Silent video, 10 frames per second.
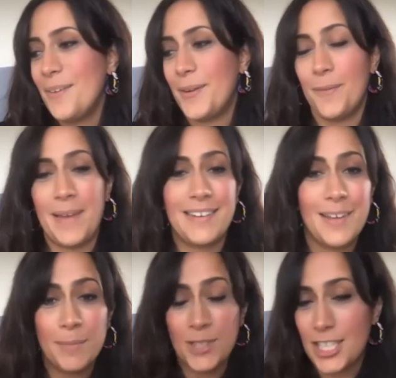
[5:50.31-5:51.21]
We're not made
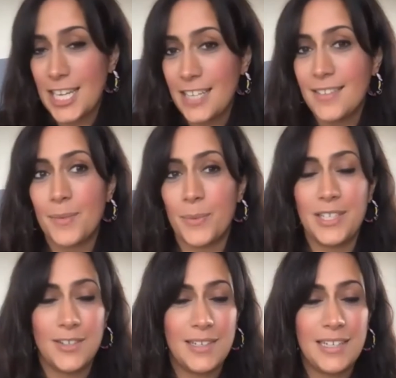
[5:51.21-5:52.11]
like machines. We
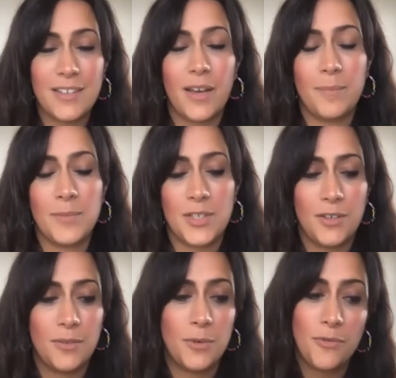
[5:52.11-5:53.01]
do need time
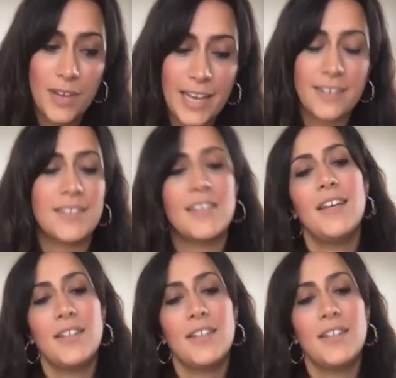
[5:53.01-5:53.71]
to reflect,